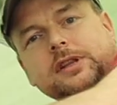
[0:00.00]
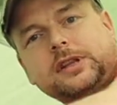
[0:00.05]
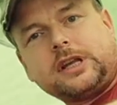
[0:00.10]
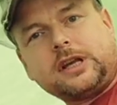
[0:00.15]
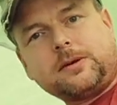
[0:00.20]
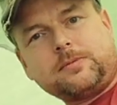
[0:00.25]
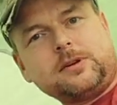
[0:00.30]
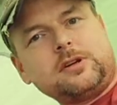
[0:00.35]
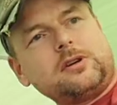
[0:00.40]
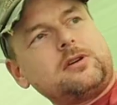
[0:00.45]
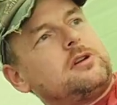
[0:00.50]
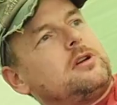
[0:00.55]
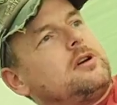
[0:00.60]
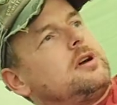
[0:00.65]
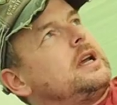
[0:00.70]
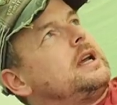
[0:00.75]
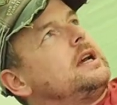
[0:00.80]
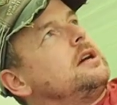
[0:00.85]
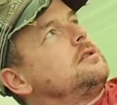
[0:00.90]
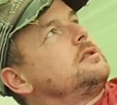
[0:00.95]
in there, but not a lot
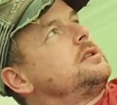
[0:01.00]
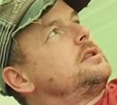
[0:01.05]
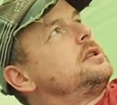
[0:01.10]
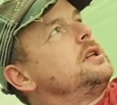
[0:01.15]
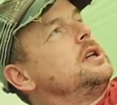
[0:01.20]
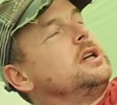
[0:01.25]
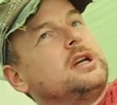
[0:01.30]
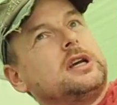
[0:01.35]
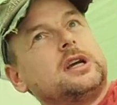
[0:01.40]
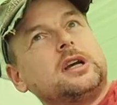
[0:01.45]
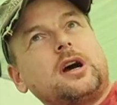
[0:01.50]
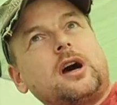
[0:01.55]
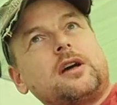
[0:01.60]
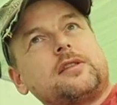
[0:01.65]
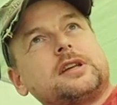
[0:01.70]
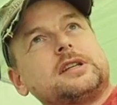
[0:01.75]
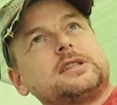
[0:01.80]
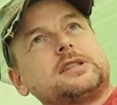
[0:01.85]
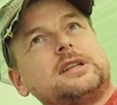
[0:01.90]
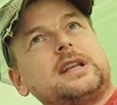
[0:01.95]
else. I
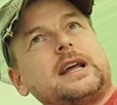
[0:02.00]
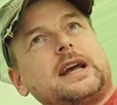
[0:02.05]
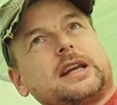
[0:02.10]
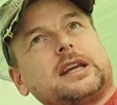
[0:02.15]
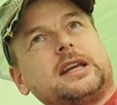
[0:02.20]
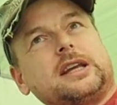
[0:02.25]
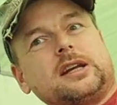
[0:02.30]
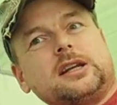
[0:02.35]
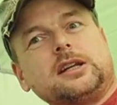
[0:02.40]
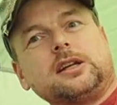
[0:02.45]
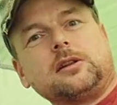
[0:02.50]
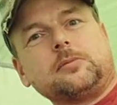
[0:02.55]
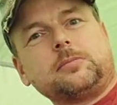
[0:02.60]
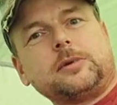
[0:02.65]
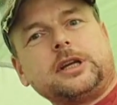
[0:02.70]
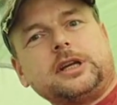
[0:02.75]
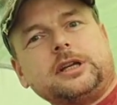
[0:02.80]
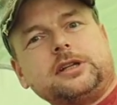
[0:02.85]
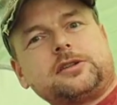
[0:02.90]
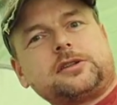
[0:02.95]
think it's lacking a little
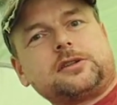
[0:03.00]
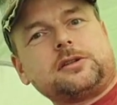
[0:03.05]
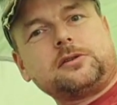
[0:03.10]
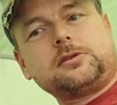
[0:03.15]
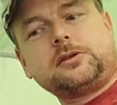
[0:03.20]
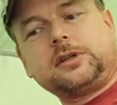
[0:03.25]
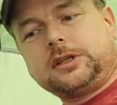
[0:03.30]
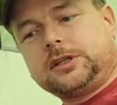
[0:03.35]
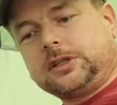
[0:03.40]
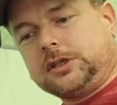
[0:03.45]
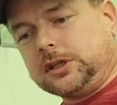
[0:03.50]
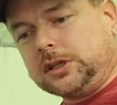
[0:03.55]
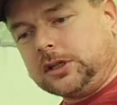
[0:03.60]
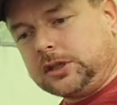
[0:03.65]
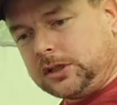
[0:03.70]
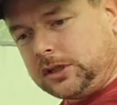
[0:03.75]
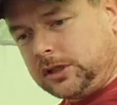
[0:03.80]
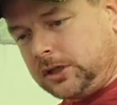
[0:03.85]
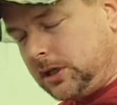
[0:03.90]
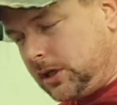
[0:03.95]
bit in storage,
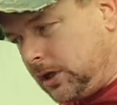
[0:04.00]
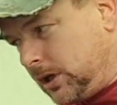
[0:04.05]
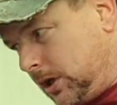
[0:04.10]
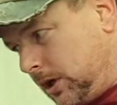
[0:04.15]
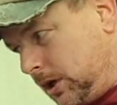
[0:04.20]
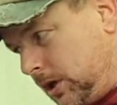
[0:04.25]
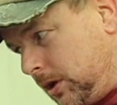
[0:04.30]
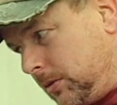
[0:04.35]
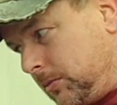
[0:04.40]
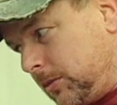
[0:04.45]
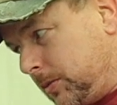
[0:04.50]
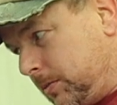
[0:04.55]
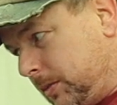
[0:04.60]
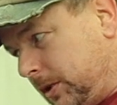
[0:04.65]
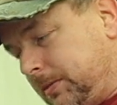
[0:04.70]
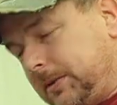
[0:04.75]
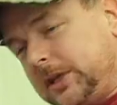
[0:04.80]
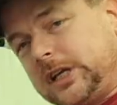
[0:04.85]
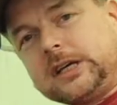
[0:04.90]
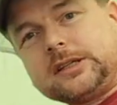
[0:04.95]
but
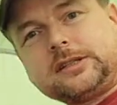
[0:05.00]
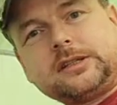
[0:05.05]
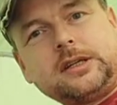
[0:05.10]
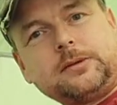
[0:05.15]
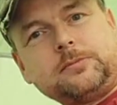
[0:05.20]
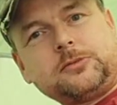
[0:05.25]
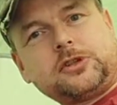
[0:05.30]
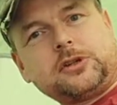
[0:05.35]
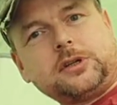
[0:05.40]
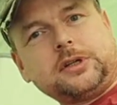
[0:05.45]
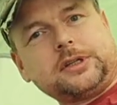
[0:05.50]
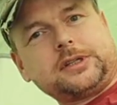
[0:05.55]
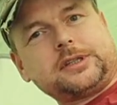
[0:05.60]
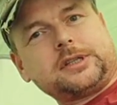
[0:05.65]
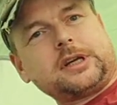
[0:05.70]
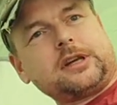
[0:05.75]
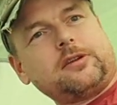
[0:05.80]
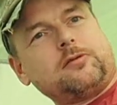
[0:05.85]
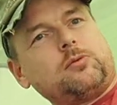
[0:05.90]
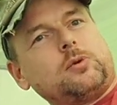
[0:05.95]
maybe that's them trying to
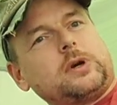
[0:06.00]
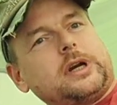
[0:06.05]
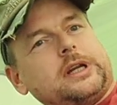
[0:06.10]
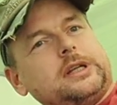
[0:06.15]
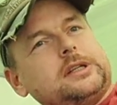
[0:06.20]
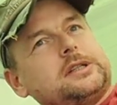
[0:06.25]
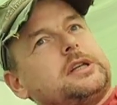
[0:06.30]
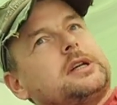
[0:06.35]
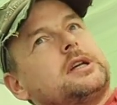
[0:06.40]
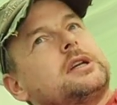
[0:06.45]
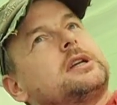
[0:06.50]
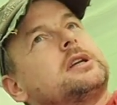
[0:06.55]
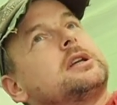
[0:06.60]
save weight.